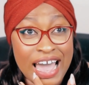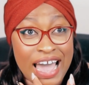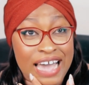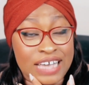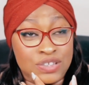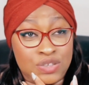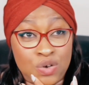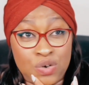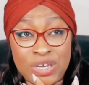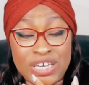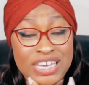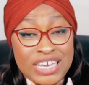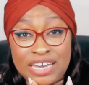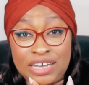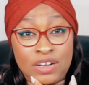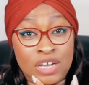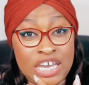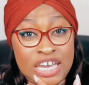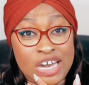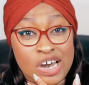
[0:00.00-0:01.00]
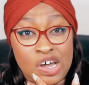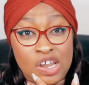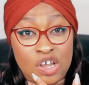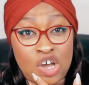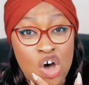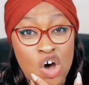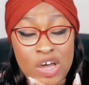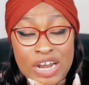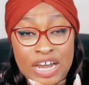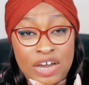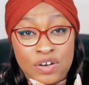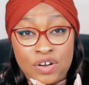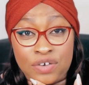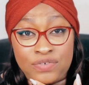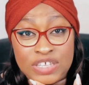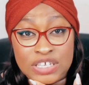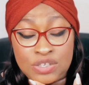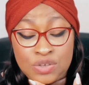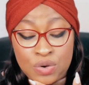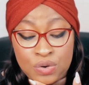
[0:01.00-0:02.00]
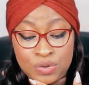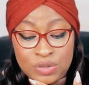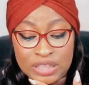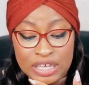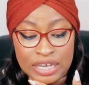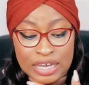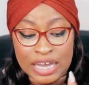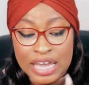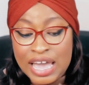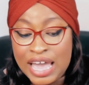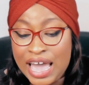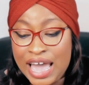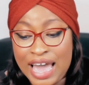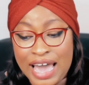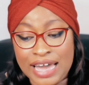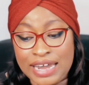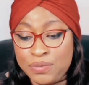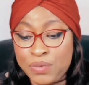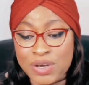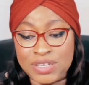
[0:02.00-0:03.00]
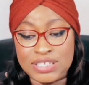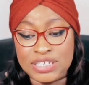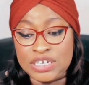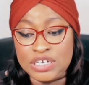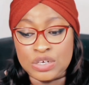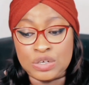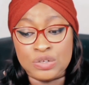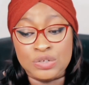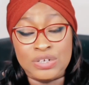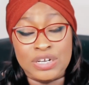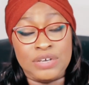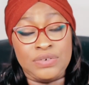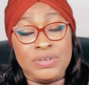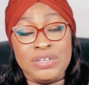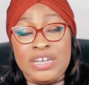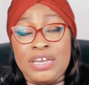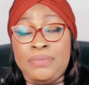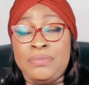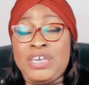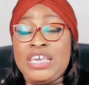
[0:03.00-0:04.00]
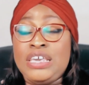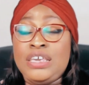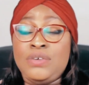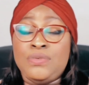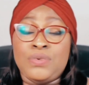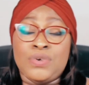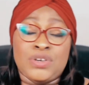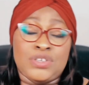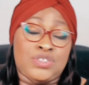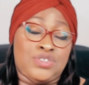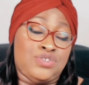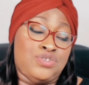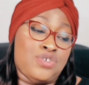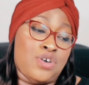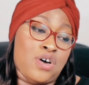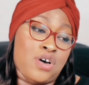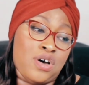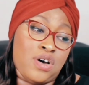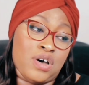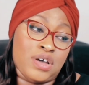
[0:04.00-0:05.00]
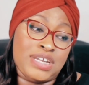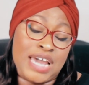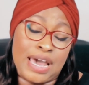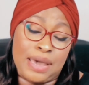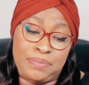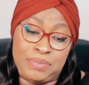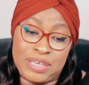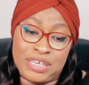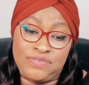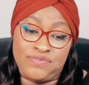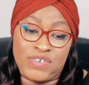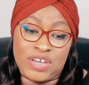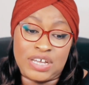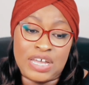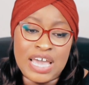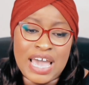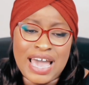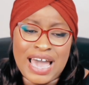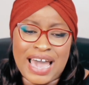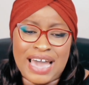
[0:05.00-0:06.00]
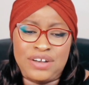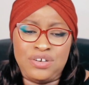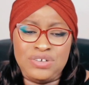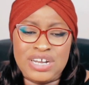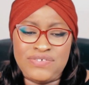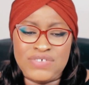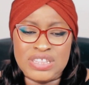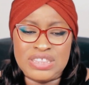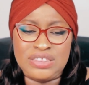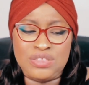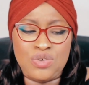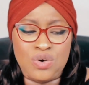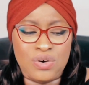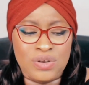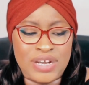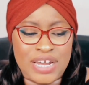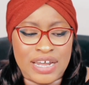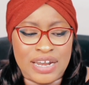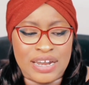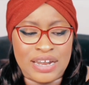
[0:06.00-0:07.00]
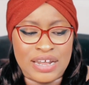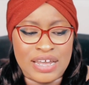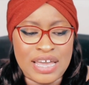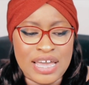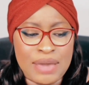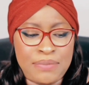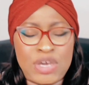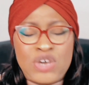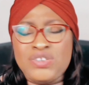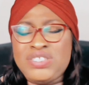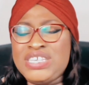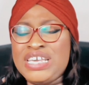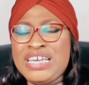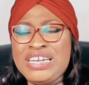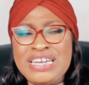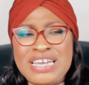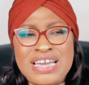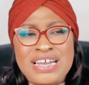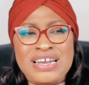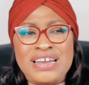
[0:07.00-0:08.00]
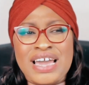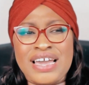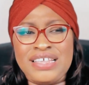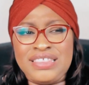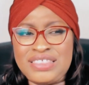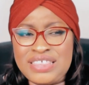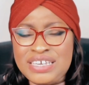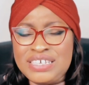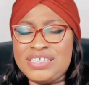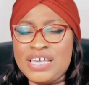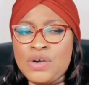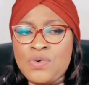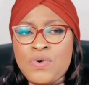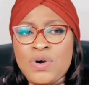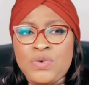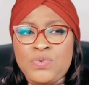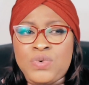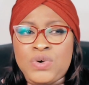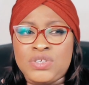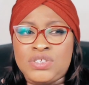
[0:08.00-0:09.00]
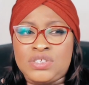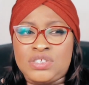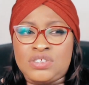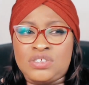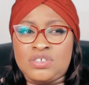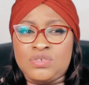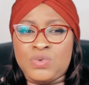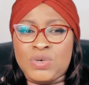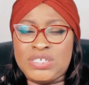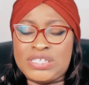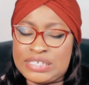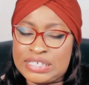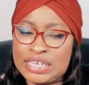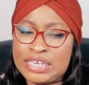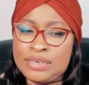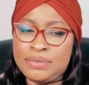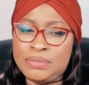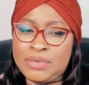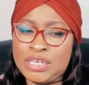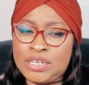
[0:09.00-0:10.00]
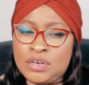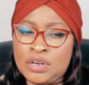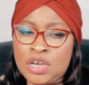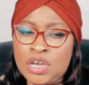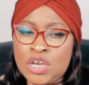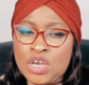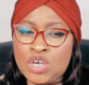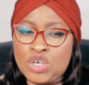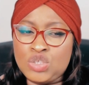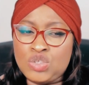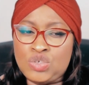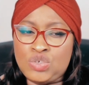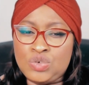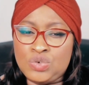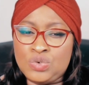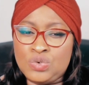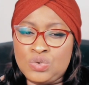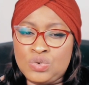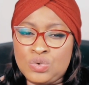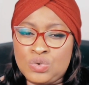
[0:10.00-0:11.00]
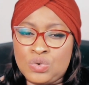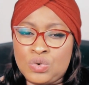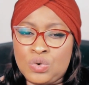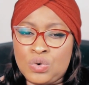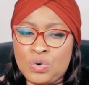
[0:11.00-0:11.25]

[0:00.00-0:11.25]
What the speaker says: and so he got caught out of this whole thing and wasn't included with them. He was not happy. In fact, I don't even know that, because in the end, I think Sengwan was scheming to,